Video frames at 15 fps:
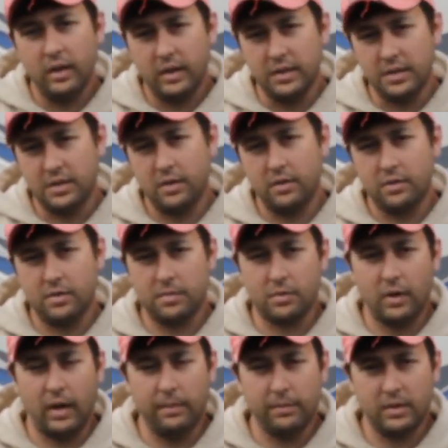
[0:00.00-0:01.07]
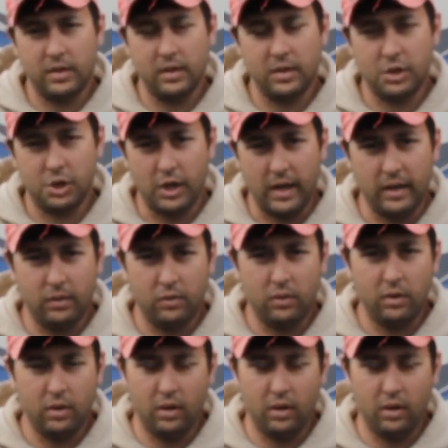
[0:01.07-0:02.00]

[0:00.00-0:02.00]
consider subscribing to the channel.